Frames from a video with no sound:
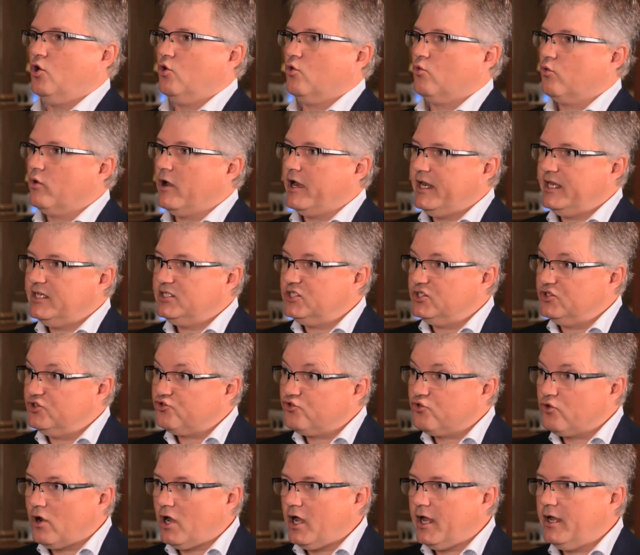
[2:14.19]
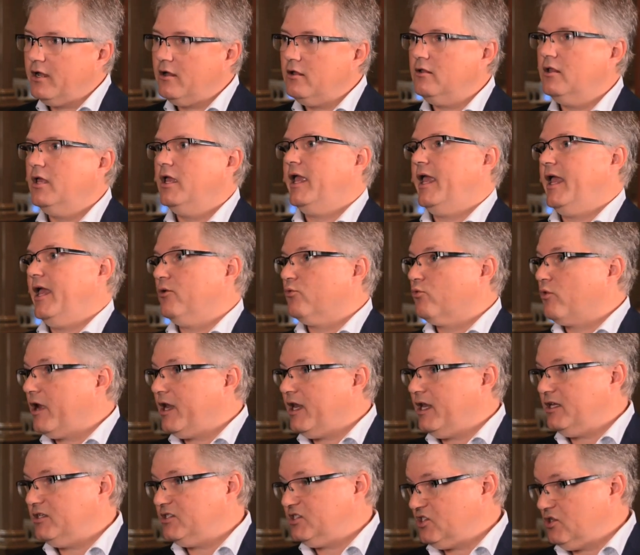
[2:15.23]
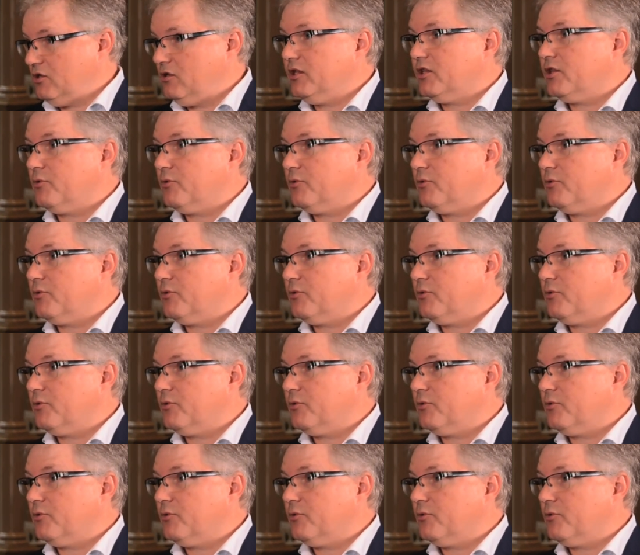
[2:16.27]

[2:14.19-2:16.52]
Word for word: ready to trial and ready still